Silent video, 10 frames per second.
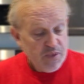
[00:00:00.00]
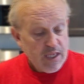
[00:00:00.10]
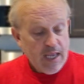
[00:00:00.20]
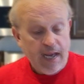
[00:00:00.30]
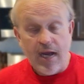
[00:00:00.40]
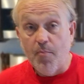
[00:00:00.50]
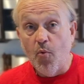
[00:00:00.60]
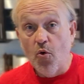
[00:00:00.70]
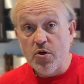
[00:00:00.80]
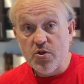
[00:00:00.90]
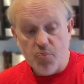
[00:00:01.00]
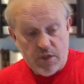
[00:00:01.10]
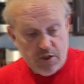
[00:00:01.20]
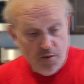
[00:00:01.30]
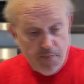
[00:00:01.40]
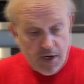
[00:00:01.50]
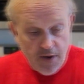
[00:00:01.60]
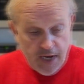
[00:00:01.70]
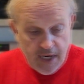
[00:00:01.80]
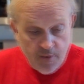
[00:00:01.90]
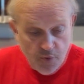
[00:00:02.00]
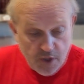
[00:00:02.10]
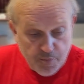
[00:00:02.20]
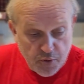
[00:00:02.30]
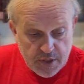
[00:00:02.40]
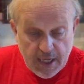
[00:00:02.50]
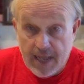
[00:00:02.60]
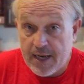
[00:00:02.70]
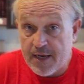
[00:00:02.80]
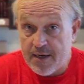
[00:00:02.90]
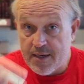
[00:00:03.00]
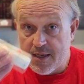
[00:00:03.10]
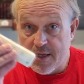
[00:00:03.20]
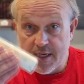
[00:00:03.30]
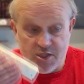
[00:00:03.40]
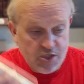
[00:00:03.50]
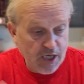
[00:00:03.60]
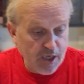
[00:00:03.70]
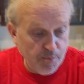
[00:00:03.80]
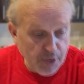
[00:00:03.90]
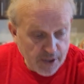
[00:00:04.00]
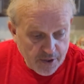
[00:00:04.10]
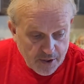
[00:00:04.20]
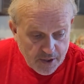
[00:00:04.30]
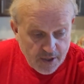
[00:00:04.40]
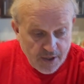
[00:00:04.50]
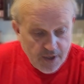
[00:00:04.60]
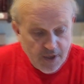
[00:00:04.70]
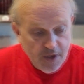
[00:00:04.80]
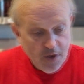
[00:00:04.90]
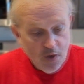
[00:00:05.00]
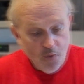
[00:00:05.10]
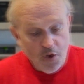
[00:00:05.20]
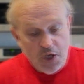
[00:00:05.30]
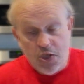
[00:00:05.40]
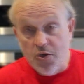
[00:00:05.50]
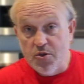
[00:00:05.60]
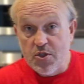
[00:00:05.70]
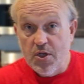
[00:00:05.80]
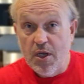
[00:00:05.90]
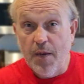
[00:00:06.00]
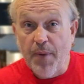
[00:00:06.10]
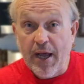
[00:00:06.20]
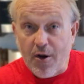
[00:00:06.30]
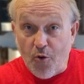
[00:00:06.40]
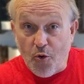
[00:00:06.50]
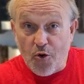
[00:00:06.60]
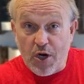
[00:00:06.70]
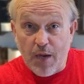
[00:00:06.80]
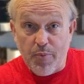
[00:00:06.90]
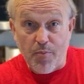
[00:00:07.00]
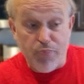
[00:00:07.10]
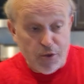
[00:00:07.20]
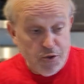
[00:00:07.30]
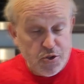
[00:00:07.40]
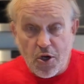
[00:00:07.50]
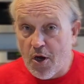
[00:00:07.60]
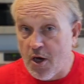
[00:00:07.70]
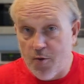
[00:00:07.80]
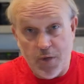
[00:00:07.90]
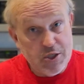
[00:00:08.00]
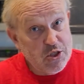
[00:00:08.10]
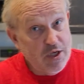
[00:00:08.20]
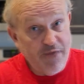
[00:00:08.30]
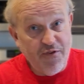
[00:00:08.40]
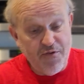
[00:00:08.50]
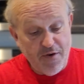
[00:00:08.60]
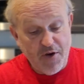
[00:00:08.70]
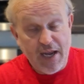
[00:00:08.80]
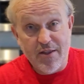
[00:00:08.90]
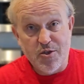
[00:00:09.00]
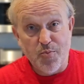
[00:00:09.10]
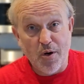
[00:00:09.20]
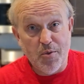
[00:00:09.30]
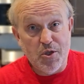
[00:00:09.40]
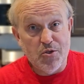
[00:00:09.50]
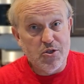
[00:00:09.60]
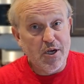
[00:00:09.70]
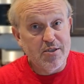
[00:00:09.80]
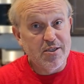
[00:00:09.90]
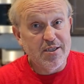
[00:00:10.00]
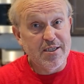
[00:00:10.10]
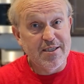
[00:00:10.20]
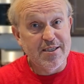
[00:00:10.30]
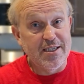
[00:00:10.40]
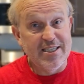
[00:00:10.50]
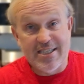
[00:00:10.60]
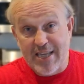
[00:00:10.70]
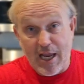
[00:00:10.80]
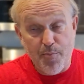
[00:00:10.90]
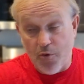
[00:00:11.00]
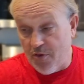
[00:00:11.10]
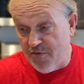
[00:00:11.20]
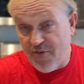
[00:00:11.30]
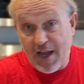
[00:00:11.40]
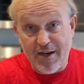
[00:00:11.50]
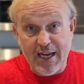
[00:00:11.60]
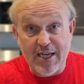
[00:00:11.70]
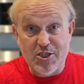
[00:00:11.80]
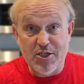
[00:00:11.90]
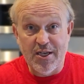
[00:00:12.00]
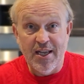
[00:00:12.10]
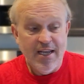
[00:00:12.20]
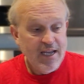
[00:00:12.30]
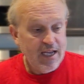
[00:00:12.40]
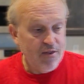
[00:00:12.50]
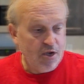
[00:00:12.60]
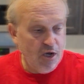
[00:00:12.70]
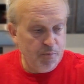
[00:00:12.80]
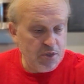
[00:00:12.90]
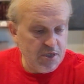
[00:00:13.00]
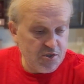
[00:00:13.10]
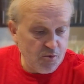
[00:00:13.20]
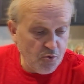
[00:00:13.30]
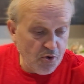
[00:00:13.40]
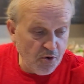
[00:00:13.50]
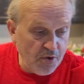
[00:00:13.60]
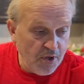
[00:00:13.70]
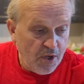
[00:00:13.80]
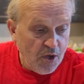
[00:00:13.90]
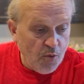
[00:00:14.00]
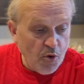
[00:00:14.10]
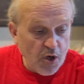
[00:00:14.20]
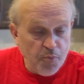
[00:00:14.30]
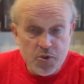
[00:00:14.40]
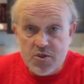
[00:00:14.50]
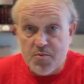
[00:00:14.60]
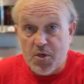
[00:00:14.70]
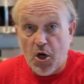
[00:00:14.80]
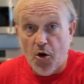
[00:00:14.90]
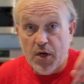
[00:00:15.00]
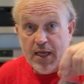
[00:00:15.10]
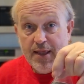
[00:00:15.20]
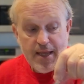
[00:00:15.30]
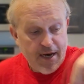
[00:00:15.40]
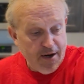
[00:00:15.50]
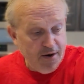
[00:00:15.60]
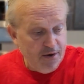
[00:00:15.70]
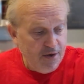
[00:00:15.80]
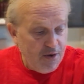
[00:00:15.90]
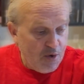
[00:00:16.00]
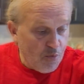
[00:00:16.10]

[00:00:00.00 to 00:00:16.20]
I got Moore's Original Marinade. We're gonna put that in. A stick of butter. We're gonna use about a quarter cup of Blues Hog, which if you've never had this barbecue sauce, this is the staple, the foundation in the competition world. We're gonna put some Coke in there.